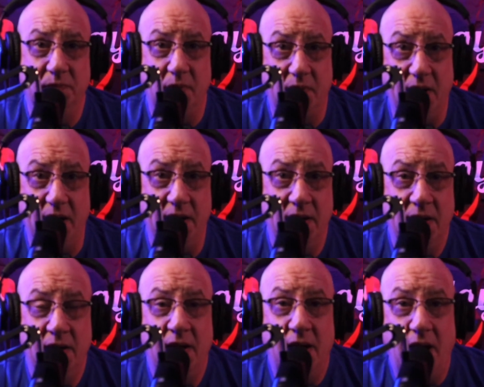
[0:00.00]
Okay?
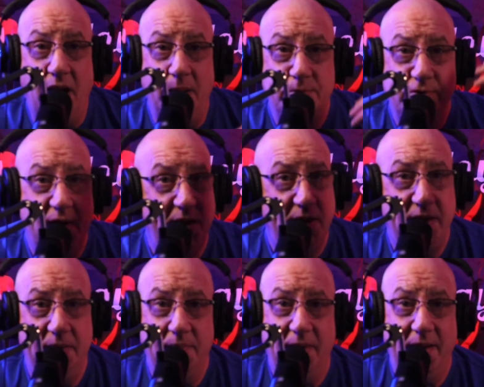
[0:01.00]
I'm trying to
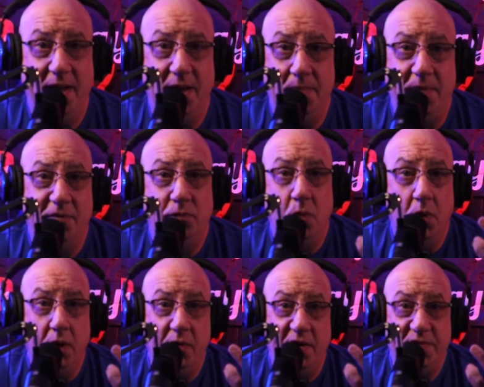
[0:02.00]
keep my head above
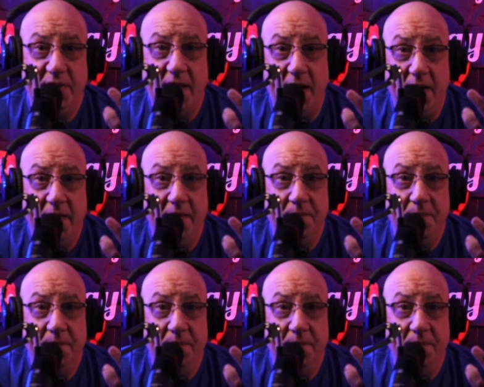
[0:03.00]
water every day.